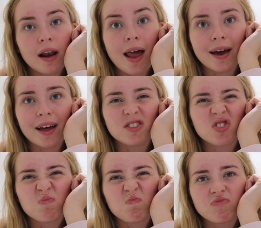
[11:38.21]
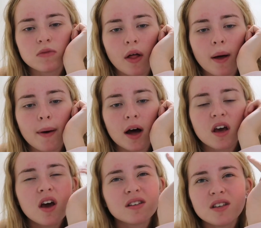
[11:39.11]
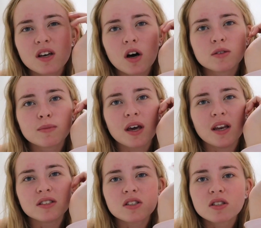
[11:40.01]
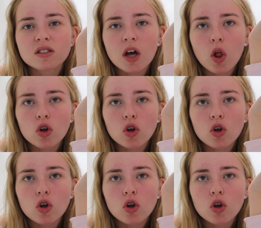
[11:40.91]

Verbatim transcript: in leggings not that bad see girls in bikinis still